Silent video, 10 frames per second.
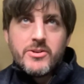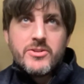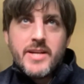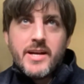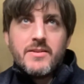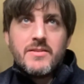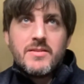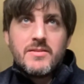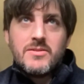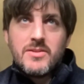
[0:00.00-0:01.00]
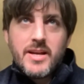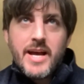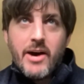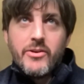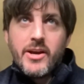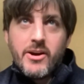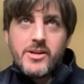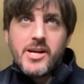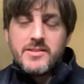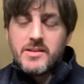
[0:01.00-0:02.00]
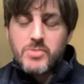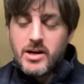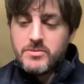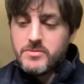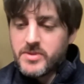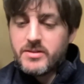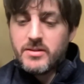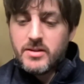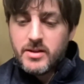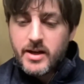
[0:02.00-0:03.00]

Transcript: understand how they are causing problems,